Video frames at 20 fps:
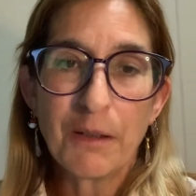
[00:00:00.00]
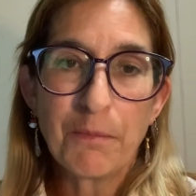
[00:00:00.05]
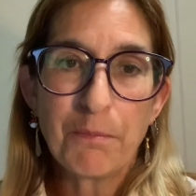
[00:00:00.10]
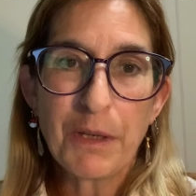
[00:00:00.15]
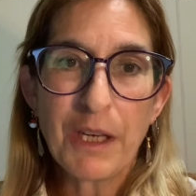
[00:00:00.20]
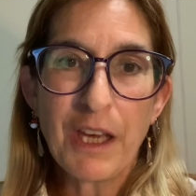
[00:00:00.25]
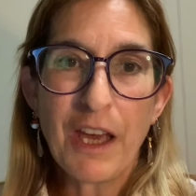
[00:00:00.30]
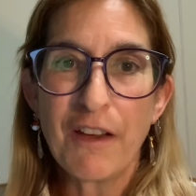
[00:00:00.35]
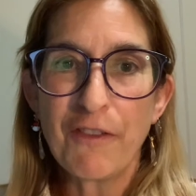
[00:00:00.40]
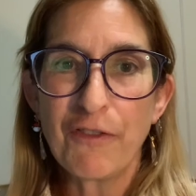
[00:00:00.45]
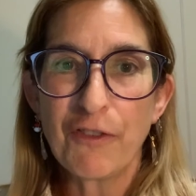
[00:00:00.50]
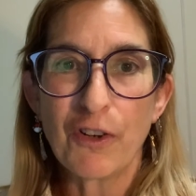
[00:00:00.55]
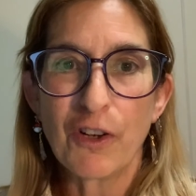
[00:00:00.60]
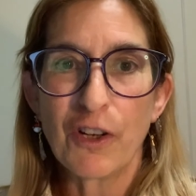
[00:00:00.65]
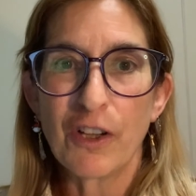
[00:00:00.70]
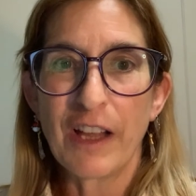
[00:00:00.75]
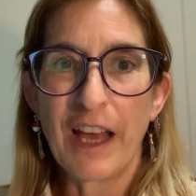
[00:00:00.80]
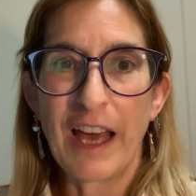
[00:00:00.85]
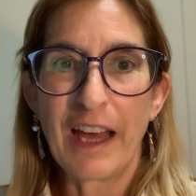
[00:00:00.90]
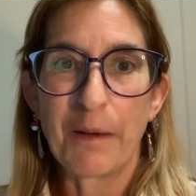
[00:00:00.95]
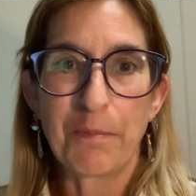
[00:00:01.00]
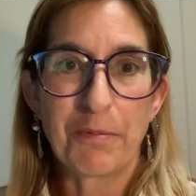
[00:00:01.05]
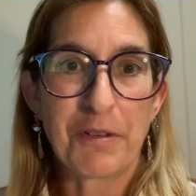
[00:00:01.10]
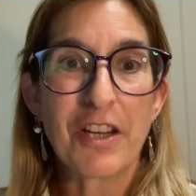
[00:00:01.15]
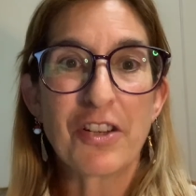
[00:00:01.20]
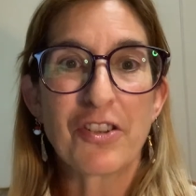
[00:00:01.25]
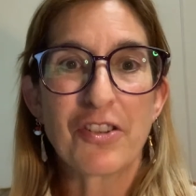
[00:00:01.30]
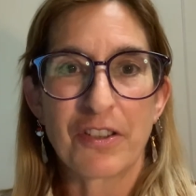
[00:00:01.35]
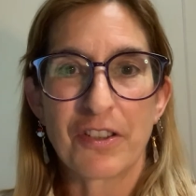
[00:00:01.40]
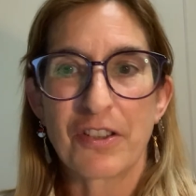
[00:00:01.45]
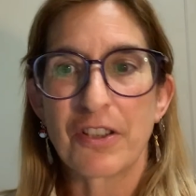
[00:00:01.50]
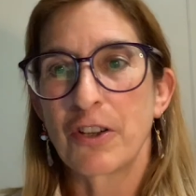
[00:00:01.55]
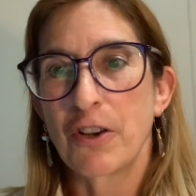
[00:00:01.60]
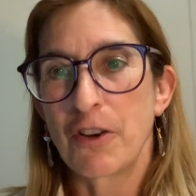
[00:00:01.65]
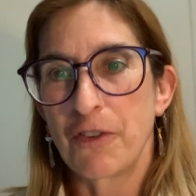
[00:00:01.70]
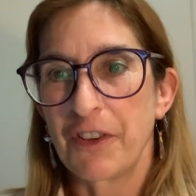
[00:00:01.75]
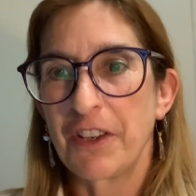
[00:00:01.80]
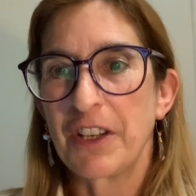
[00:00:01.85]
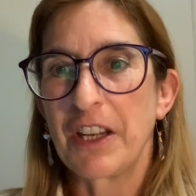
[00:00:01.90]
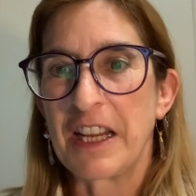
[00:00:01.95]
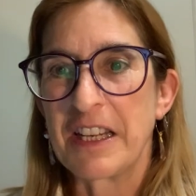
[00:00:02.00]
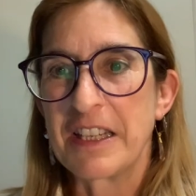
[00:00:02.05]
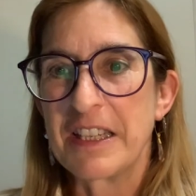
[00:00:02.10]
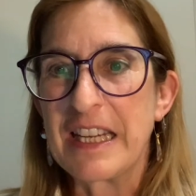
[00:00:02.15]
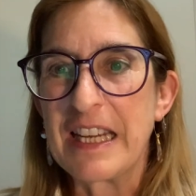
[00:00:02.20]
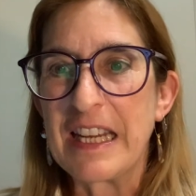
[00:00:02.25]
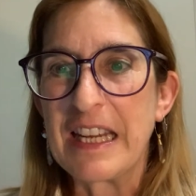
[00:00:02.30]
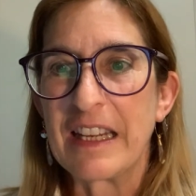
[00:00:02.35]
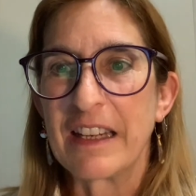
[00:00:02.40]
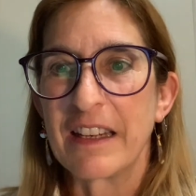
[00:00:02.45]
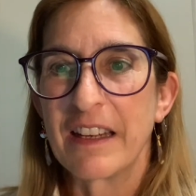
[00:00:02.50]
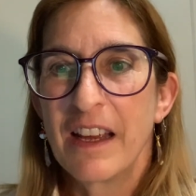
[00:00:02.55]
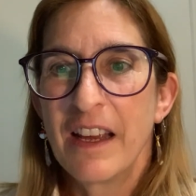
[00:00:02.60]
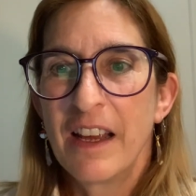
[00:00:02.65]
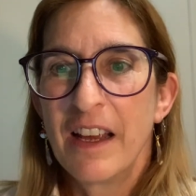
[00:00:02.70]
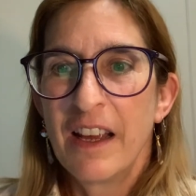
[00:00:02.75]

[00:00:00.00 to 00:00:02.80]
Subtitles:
behavioral adaptation to COVID-19.